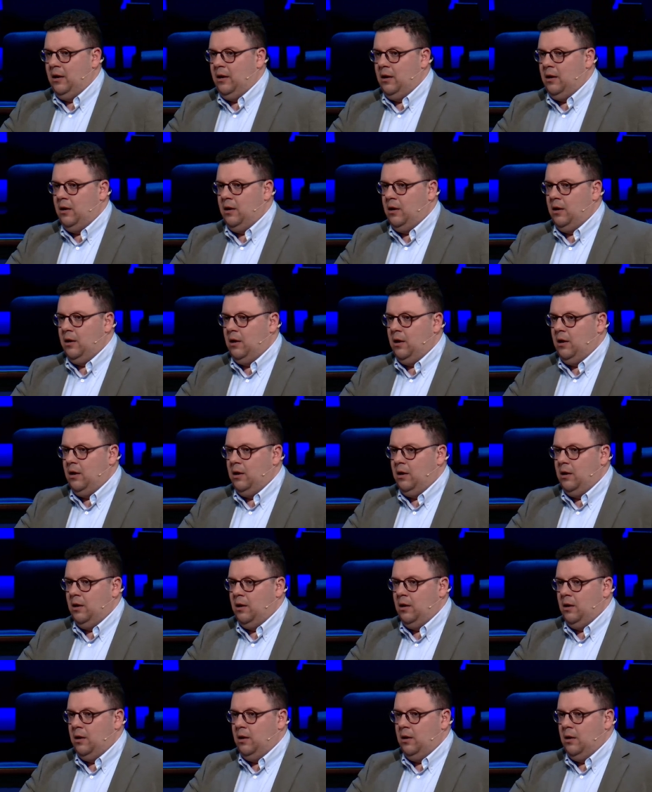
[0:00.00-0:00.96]

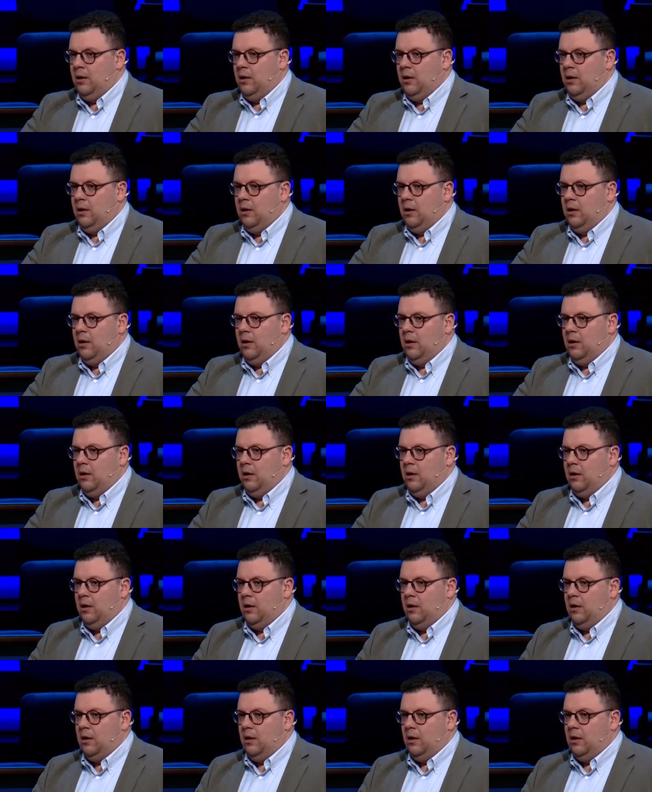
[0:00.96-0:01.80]
Nobody speaks.